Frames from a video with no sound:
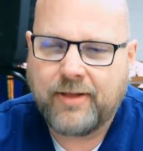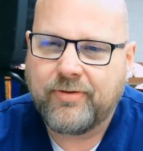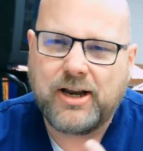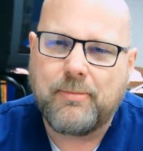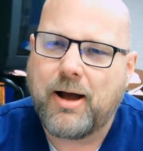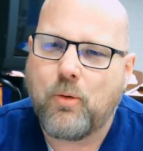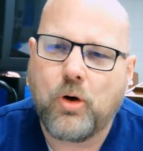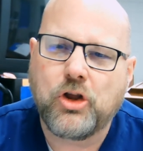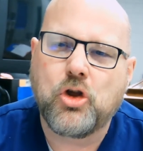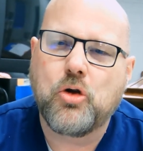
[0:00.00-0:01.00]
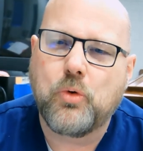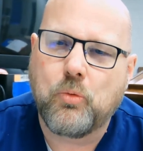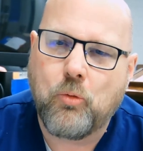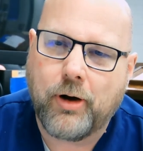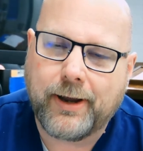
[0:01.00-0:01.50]
Think about what you
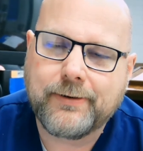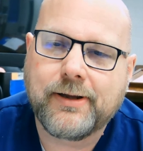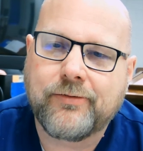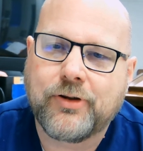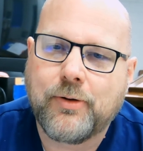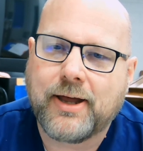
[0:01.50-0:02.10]
would want if you